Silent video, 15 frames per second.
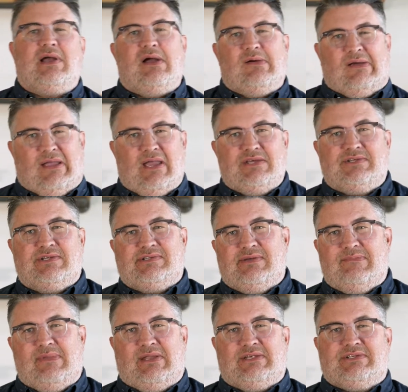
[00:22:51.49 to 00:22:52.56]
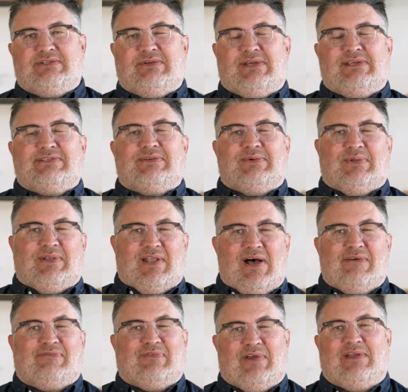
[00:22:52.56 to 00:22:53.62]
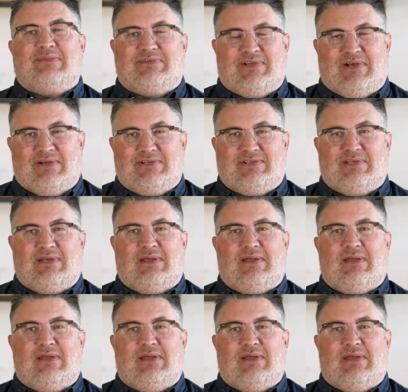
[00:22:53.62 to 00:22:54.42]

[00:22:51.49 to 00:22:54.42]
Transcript: congregations and ministries who love Freedom Church,